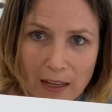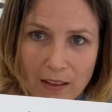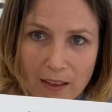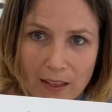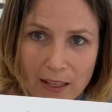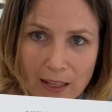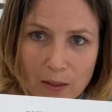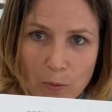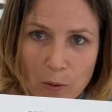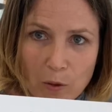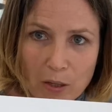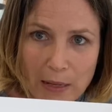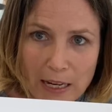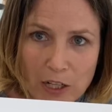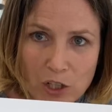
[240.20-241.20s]
of the head. We want to
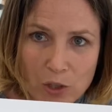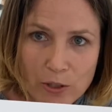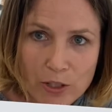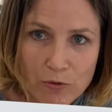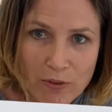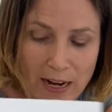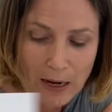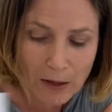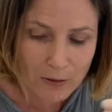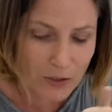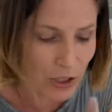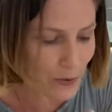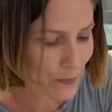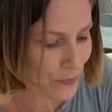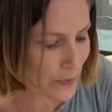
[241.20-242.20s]
make sure it's round.
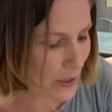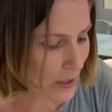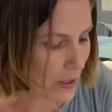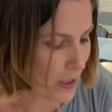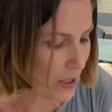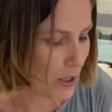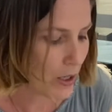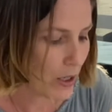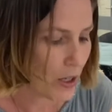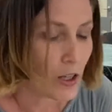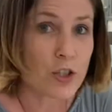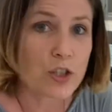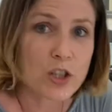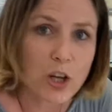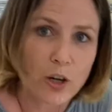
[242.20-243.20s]

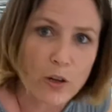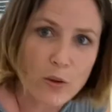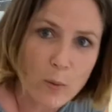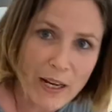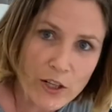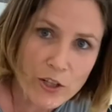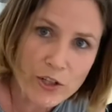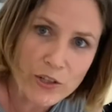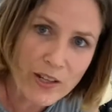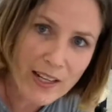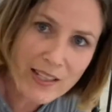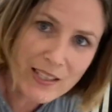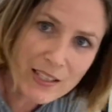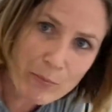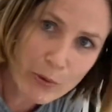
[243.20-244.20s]
So the way you do that is
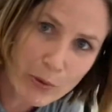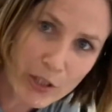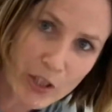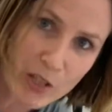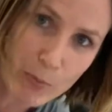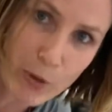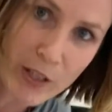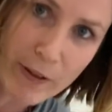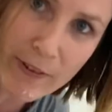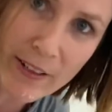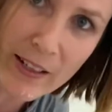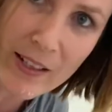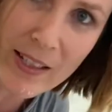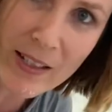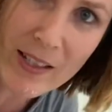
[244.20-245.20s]
simple. You just put your
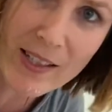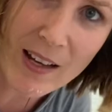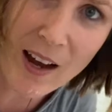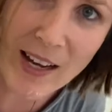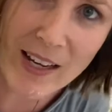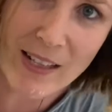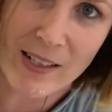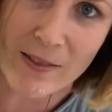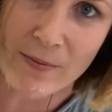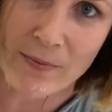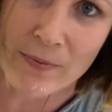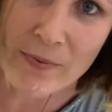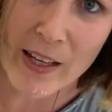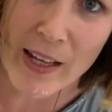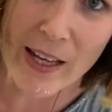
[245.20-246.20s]
fingers inside
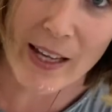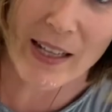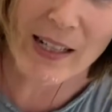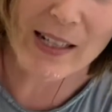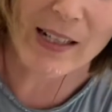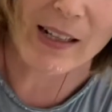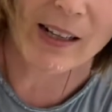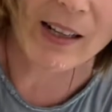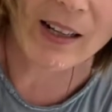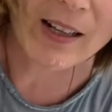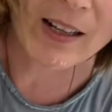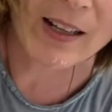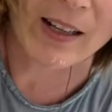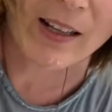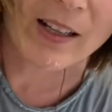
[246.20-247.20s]
the head,
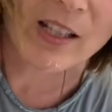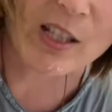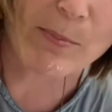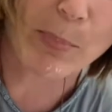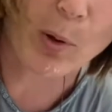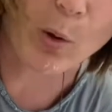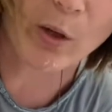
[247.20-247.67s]
support